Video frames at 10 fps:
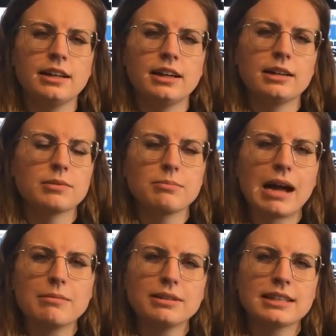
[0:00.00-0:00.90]
Um, the
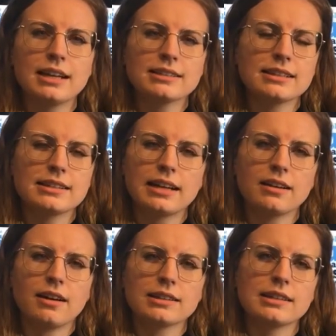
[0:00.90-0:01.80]
Bible tells us that
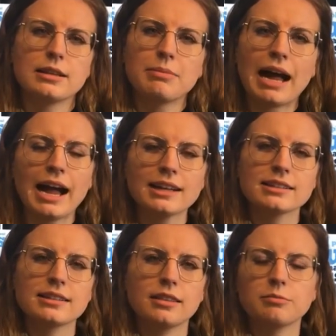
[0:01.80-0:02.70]
God's in the
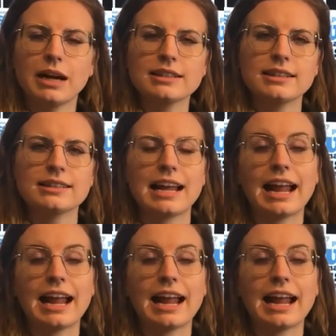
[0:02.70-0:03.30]
past, the present,